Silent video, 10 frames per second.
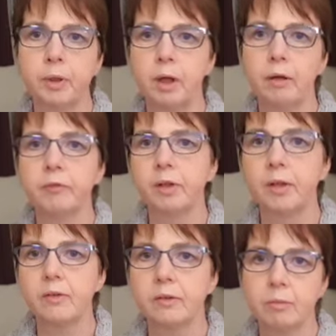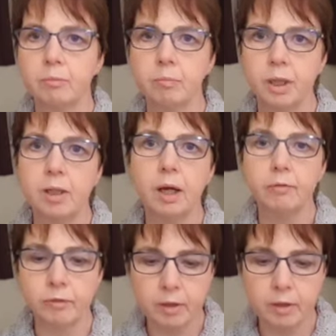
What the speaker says: You have to get it in PDF and